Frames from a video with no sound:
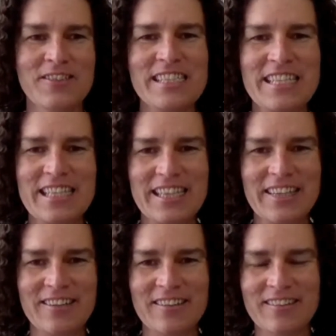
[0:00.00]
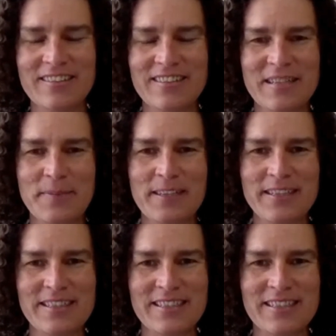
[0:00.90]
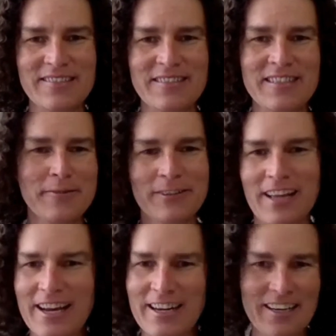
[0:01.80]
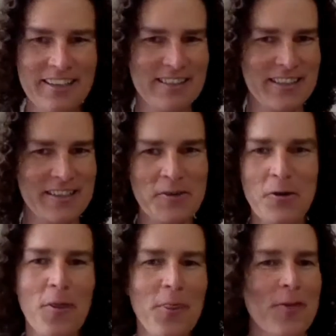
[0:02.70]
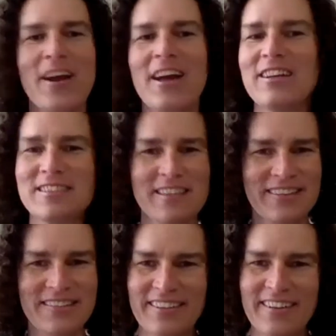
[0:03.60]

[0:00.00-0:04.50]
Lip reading: seeing the little snippets and silver linings and gold threads that